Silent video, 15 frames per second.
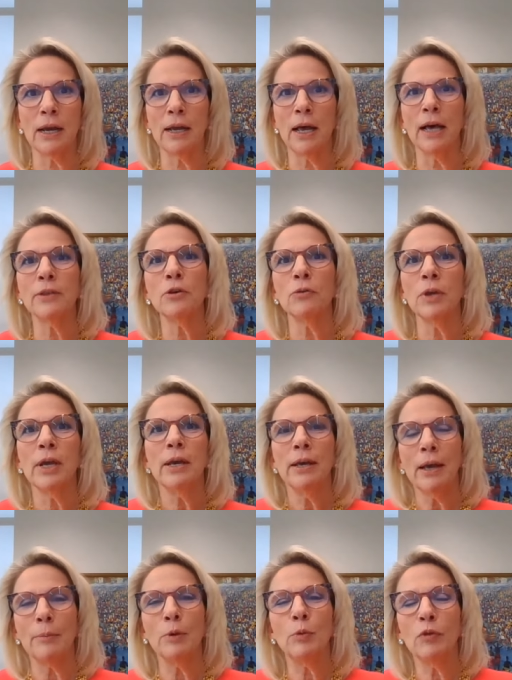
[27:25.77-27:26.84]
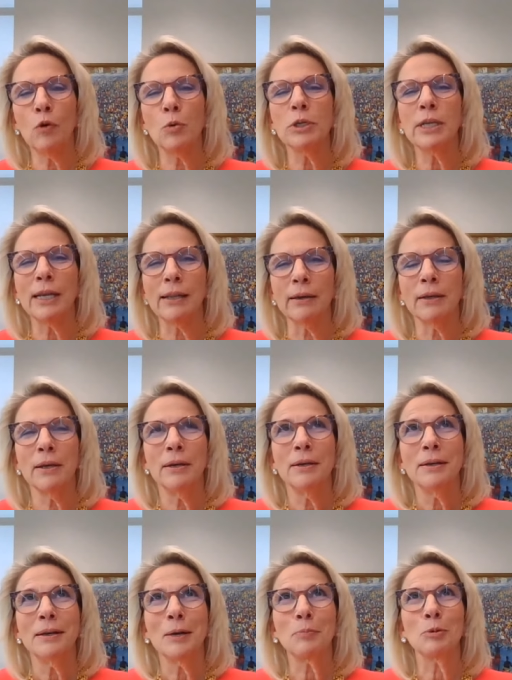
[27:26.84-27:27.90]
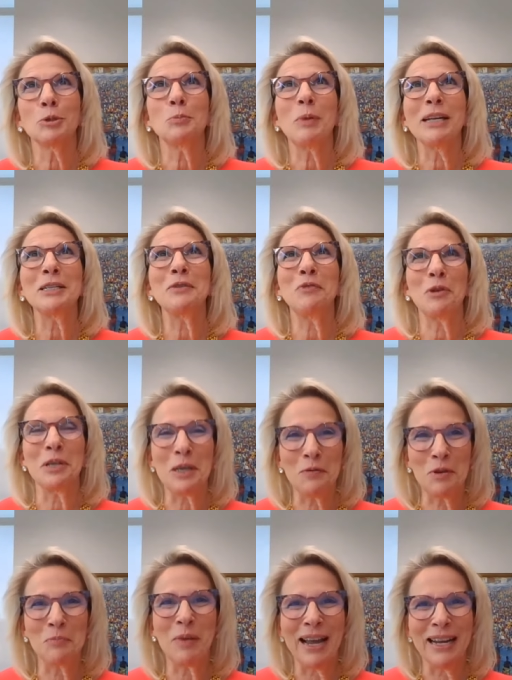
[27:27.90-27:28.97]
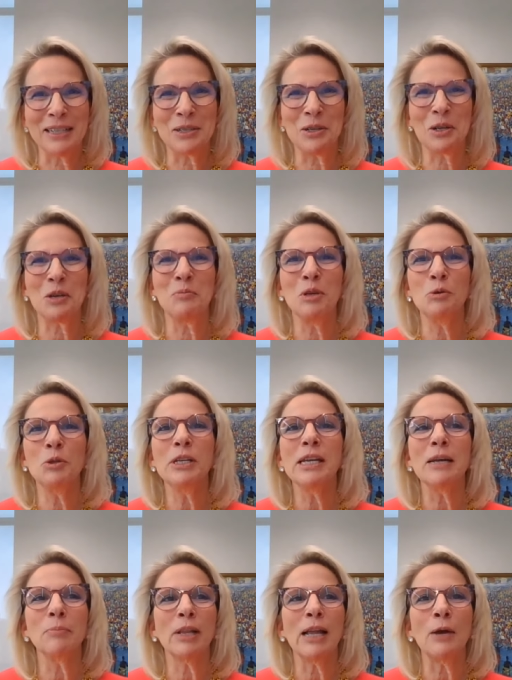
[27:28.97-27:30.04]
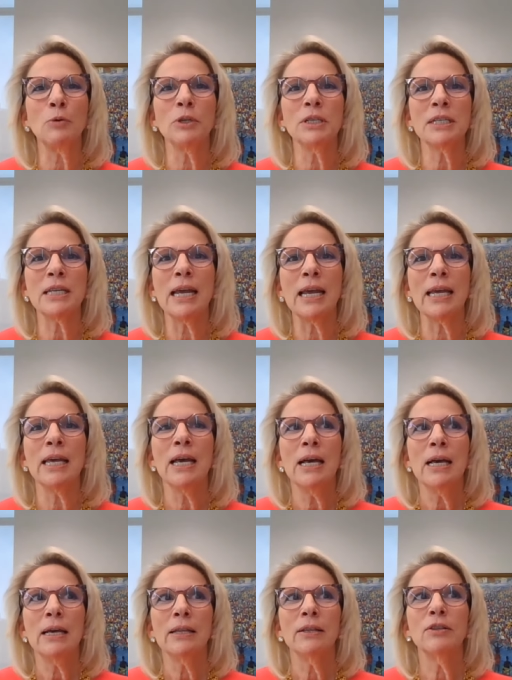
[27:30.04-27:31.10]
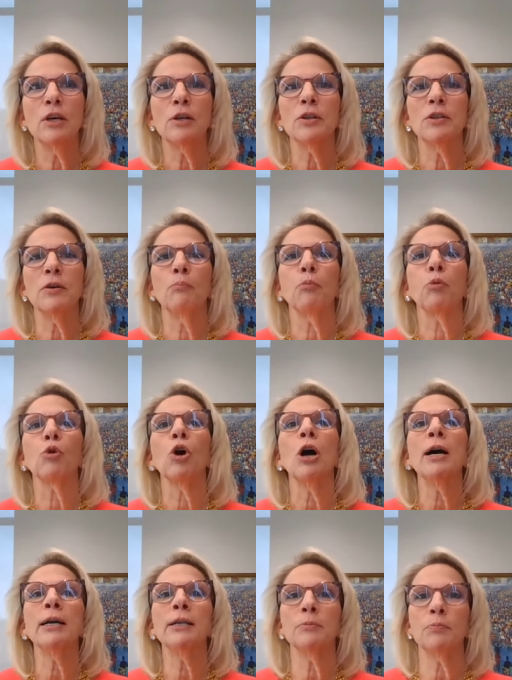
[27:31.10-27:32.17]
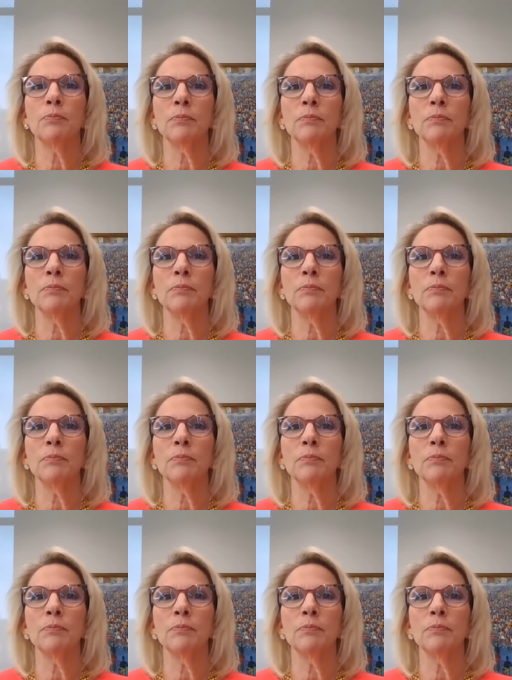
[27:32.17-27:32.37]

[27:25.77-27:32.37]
Uh, other, I mean, we've always had a a perspective on giving back to community but i would say the the broad